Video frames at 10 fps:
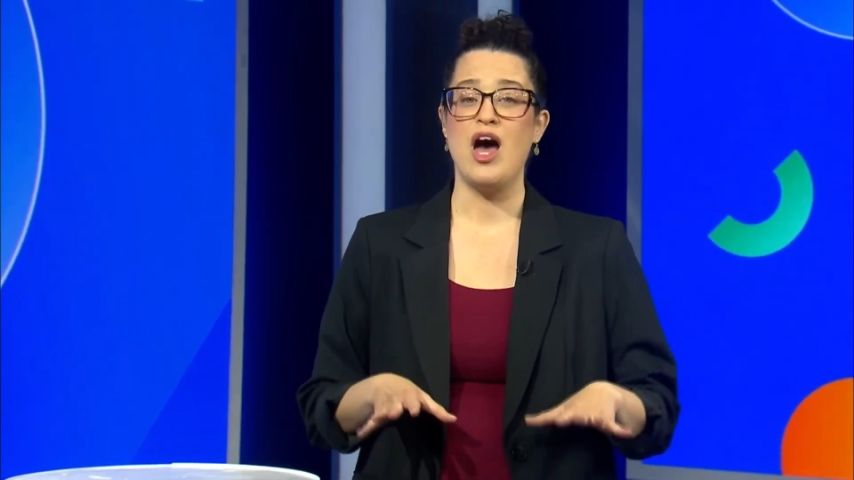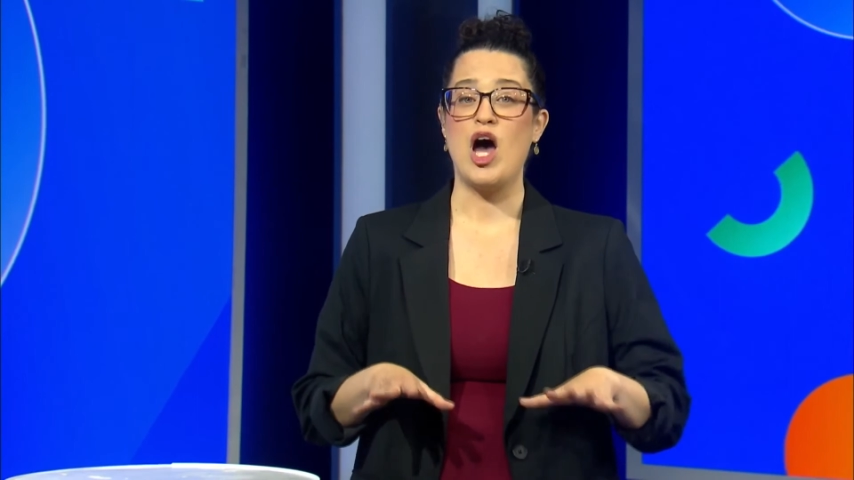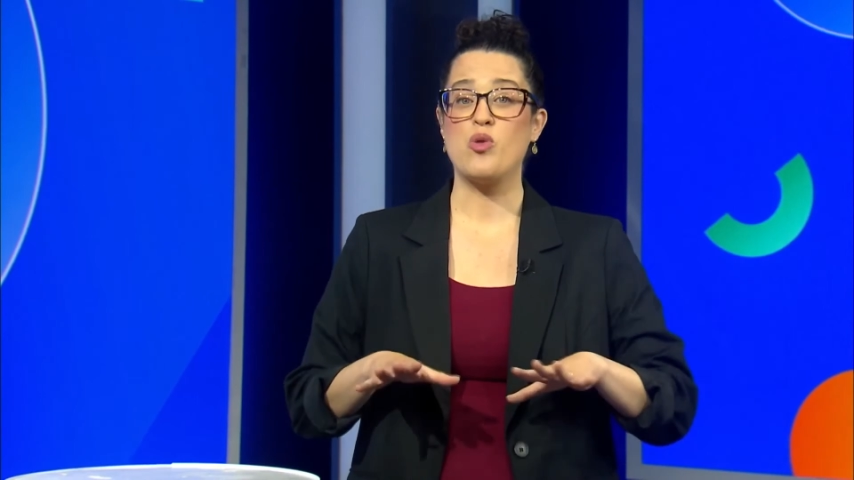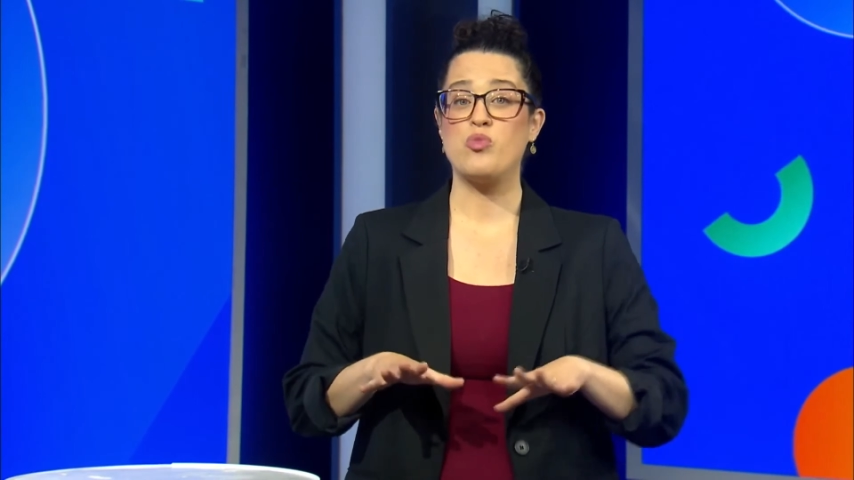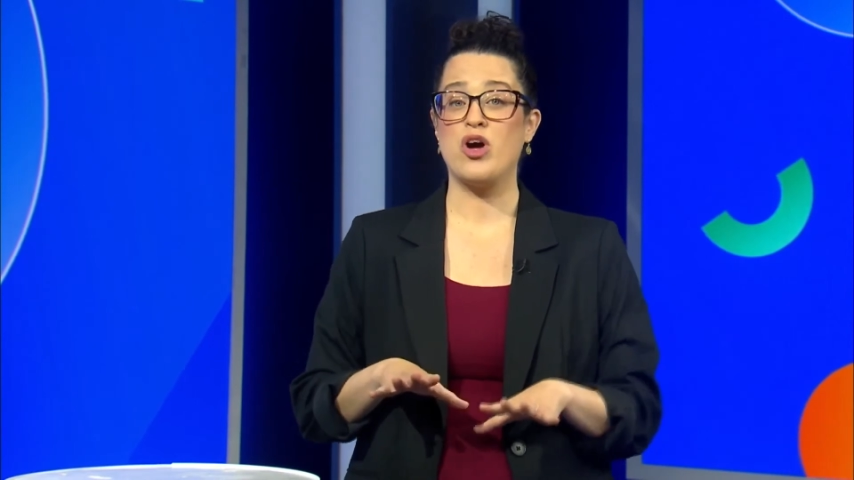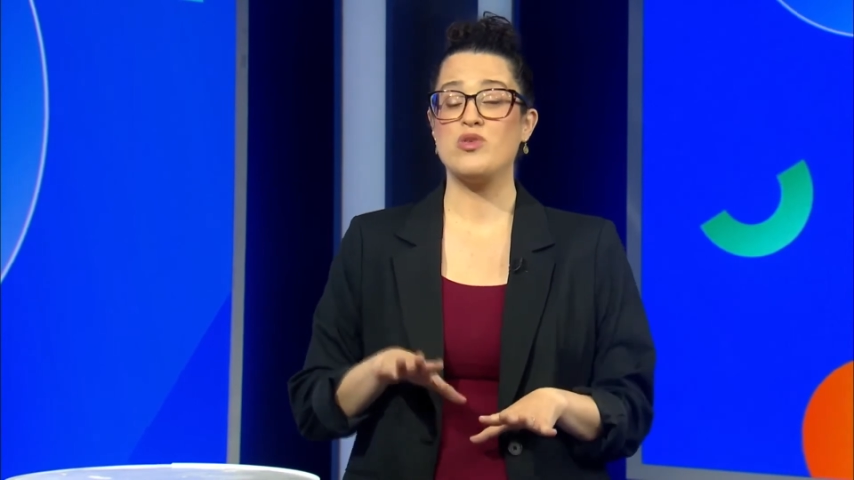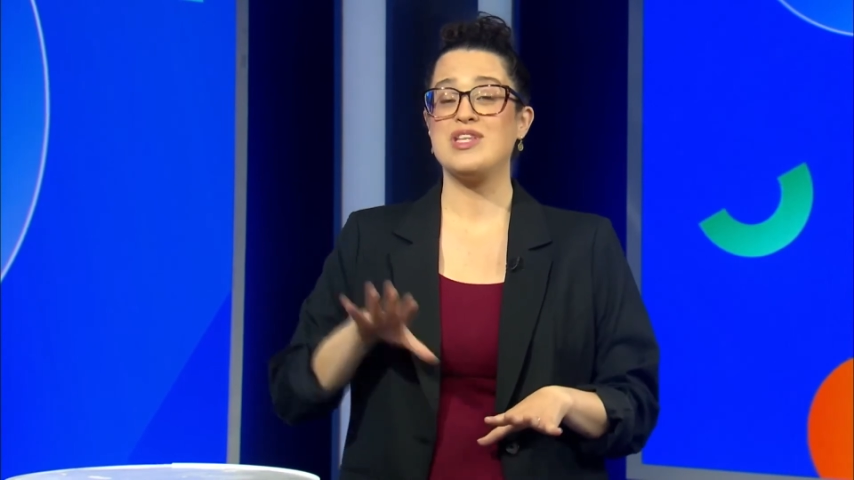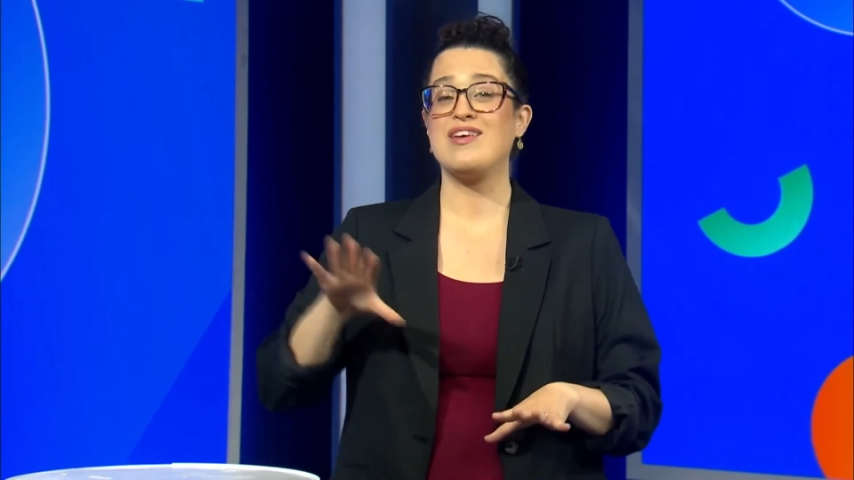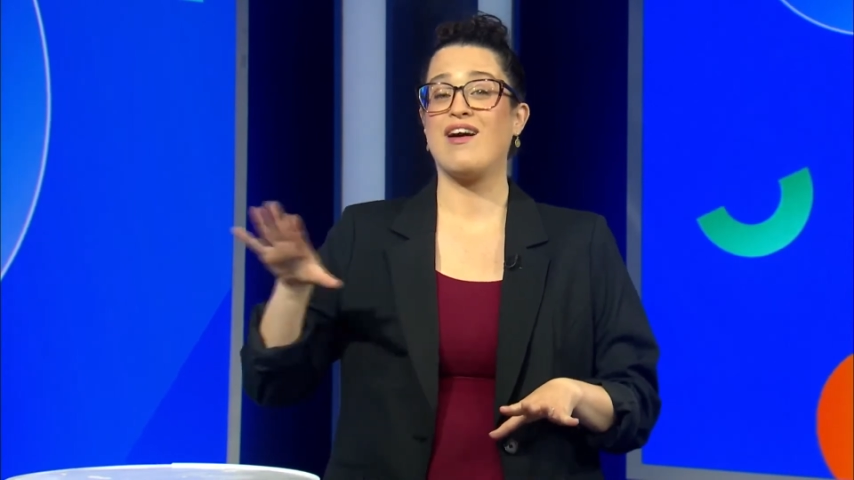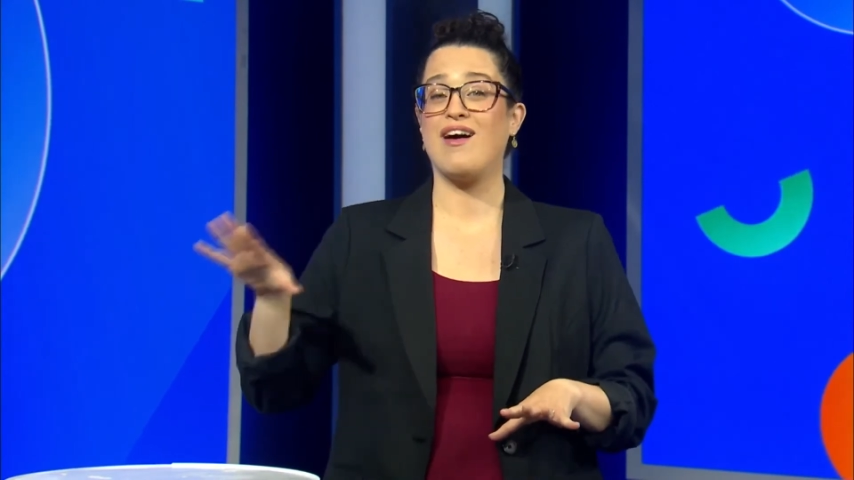are
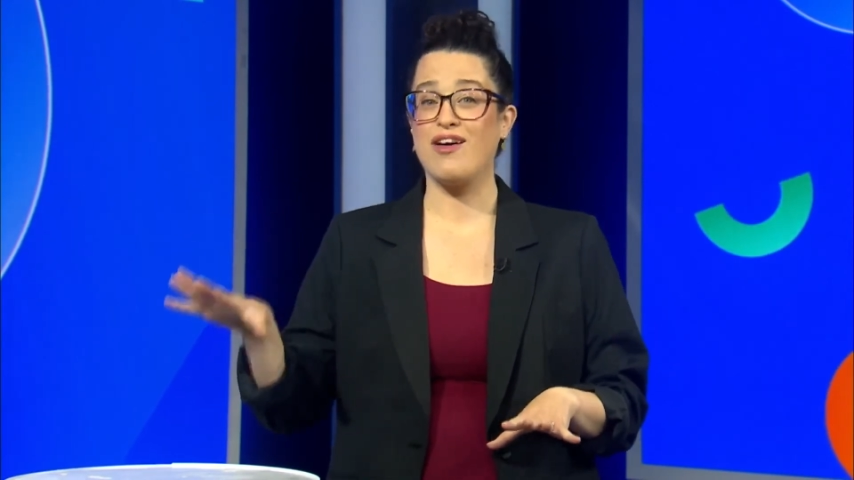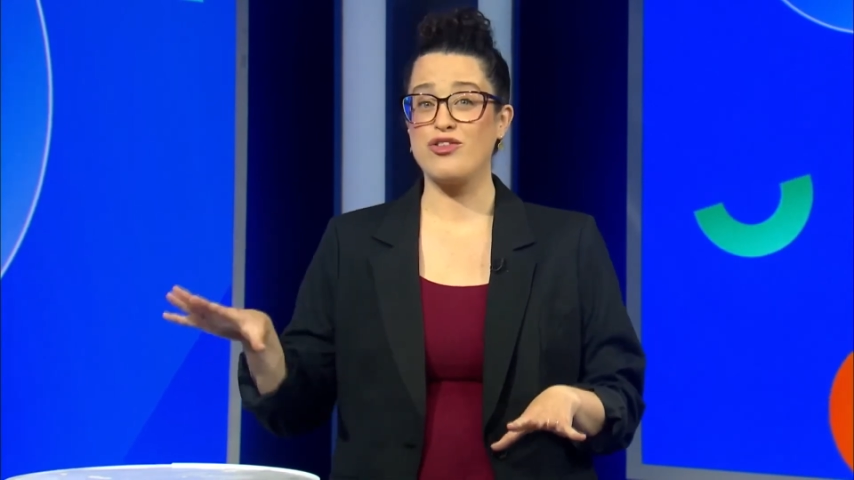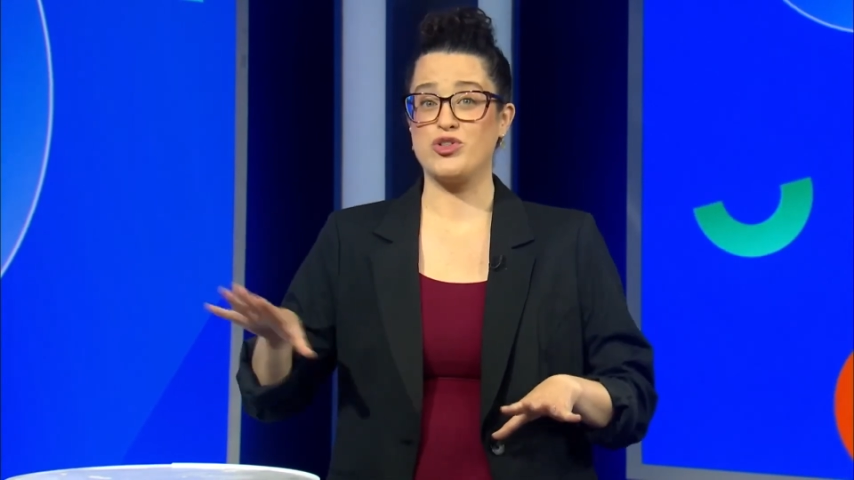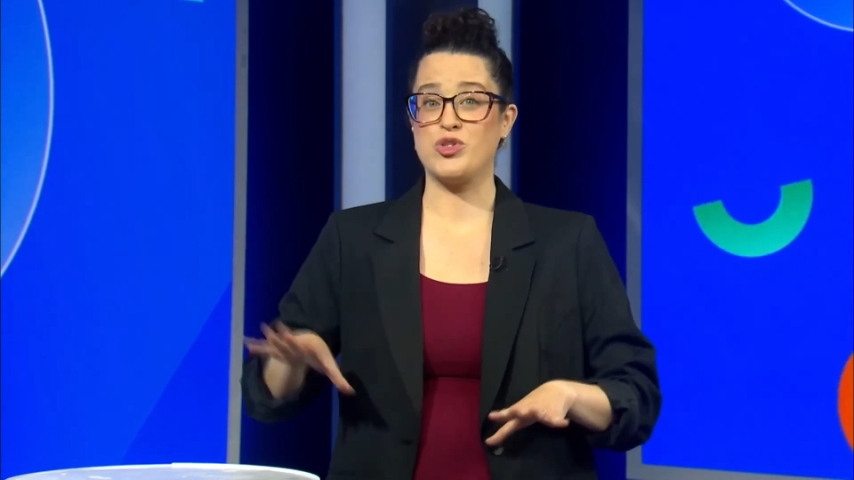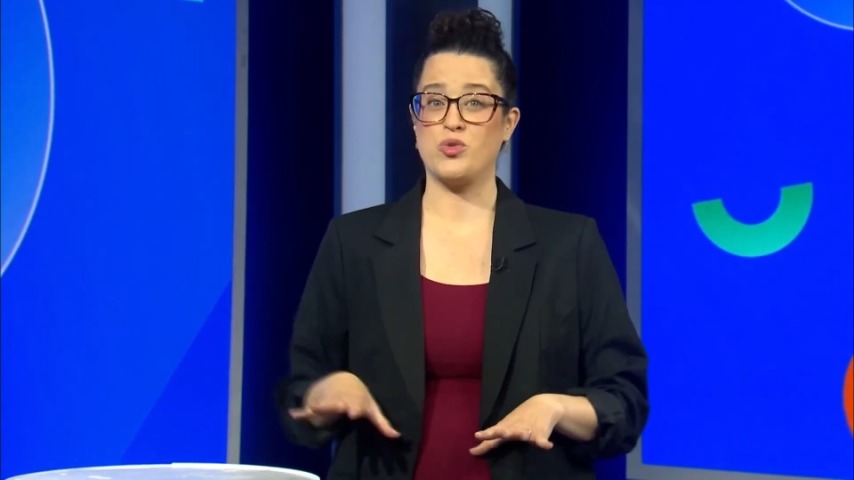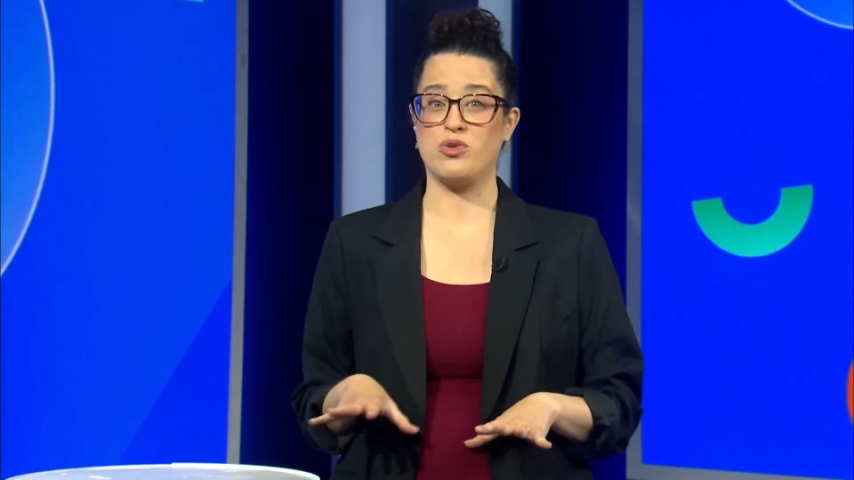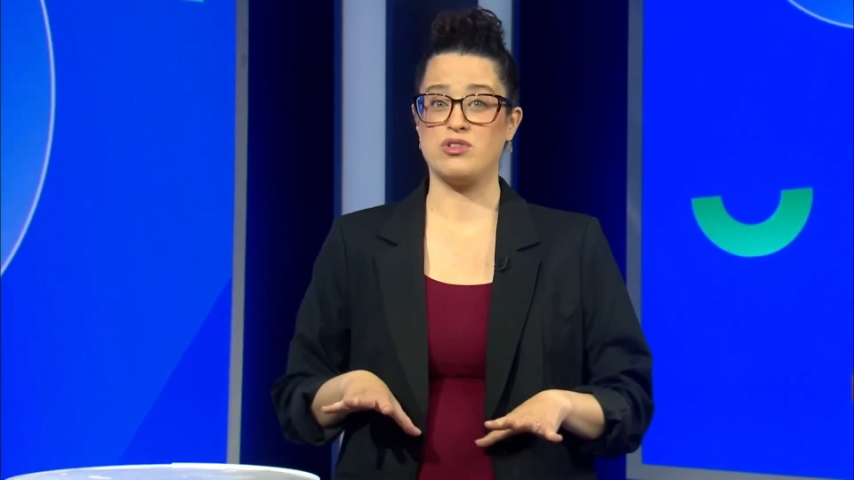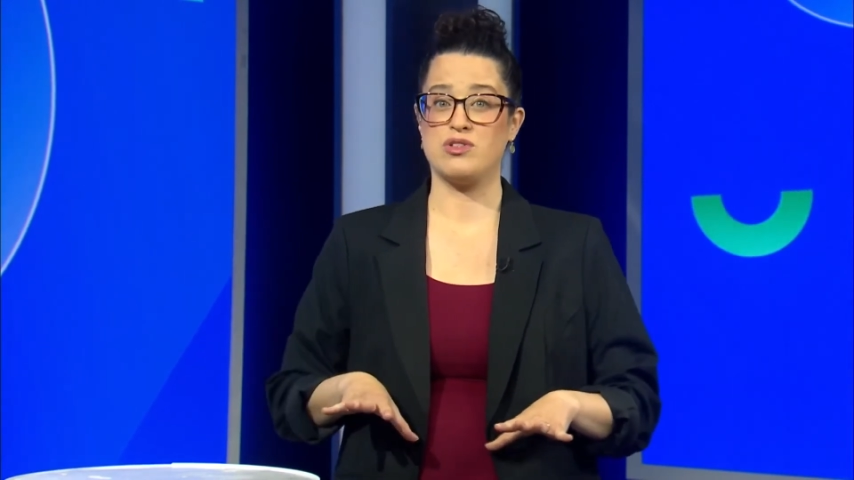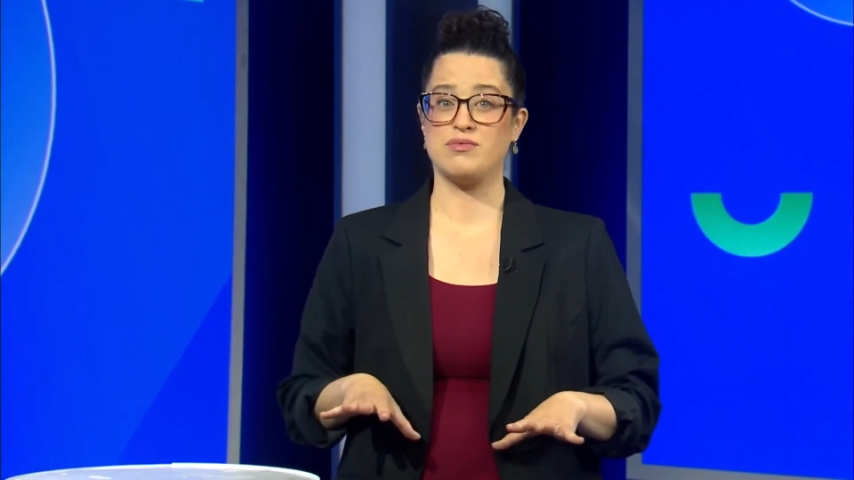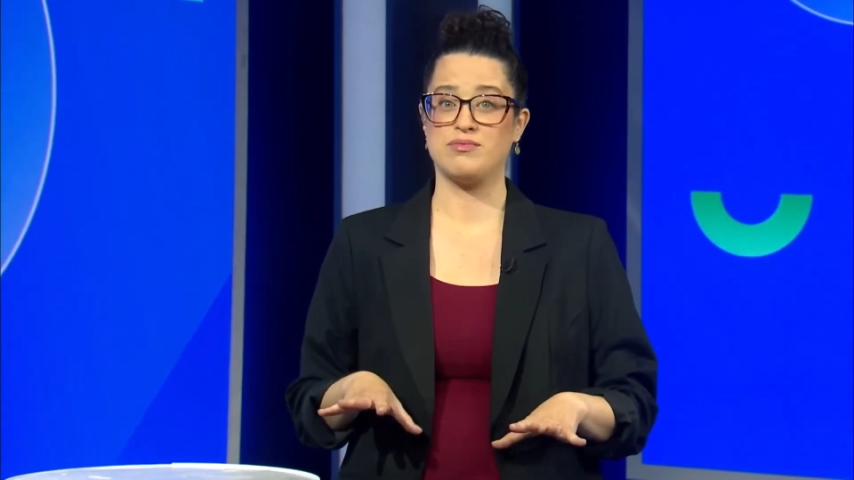browsing other
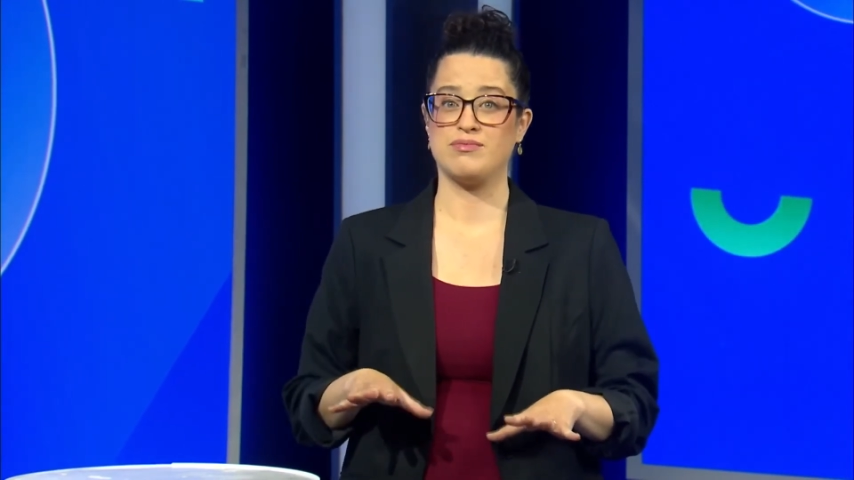stores.